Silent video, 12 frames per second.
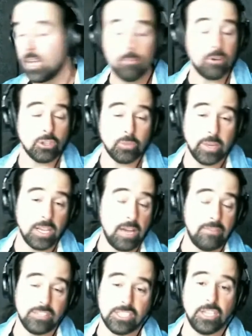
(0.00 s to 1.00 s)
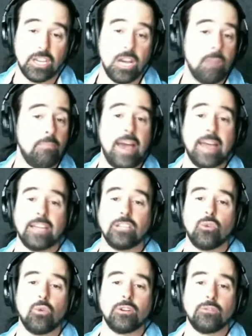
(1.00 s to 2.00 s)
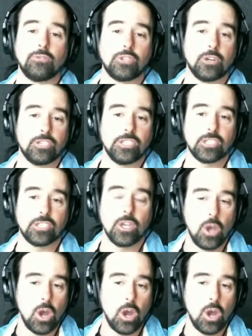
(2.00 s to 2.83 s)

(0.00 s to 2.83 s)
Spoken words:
because we love to see you come back and tour and do churches